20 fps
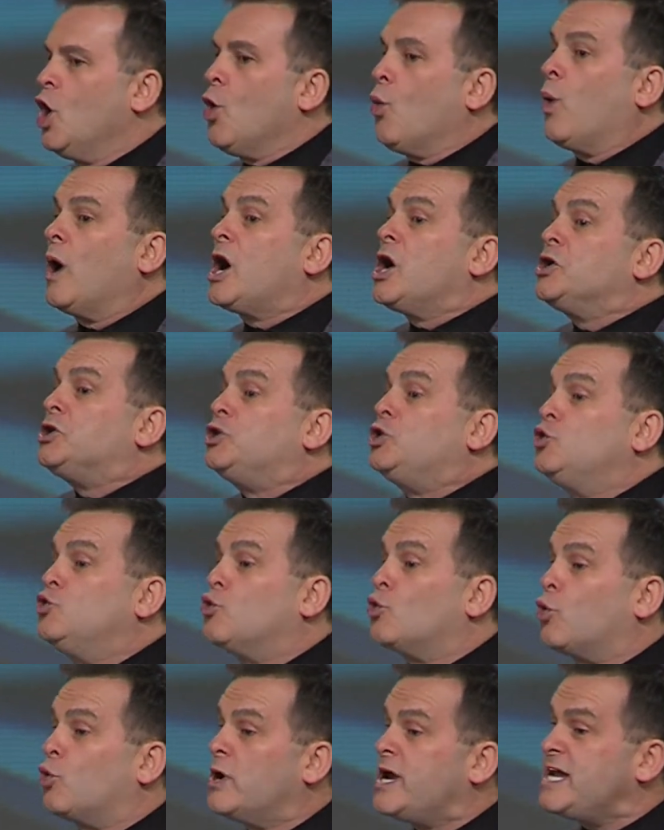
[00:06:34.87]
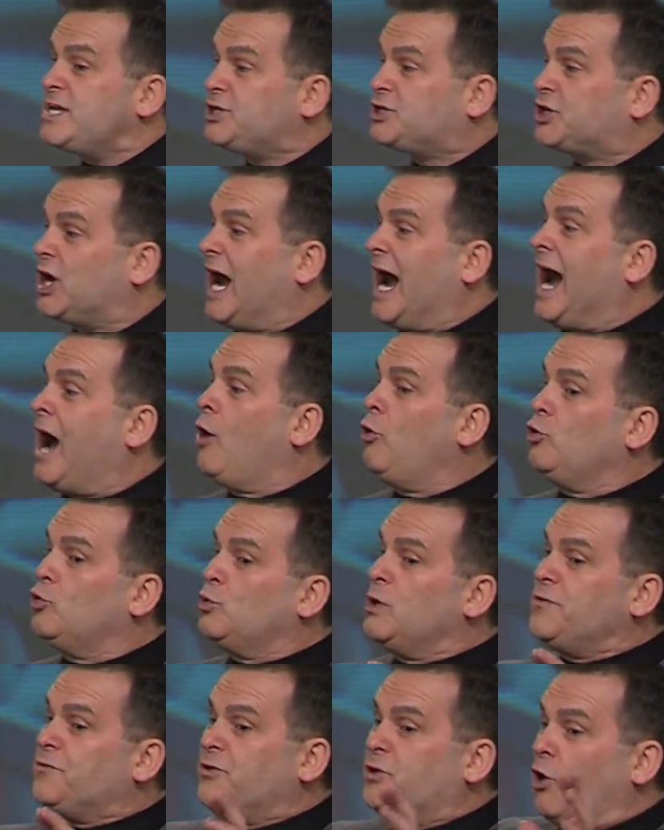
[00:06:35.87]
where you reach
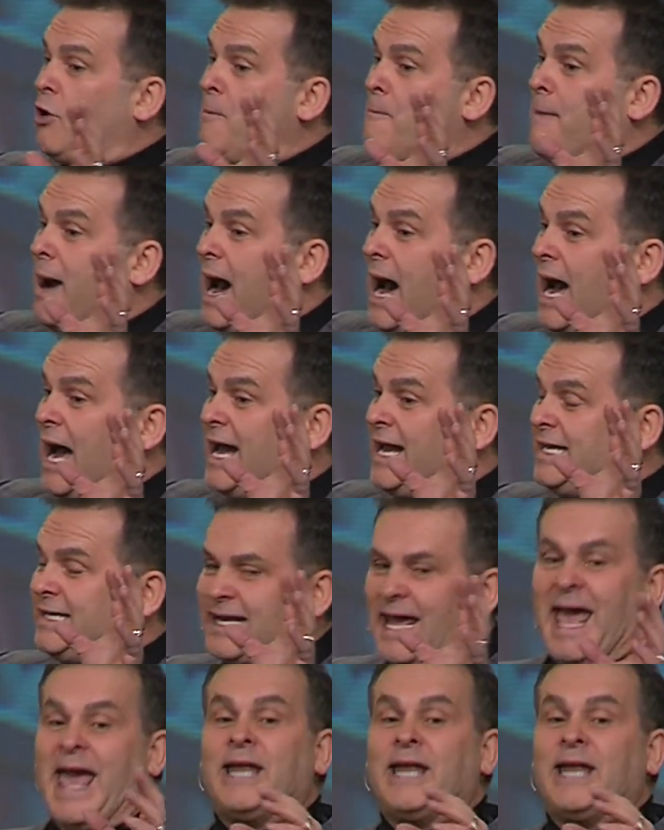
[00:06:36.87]
out with your mind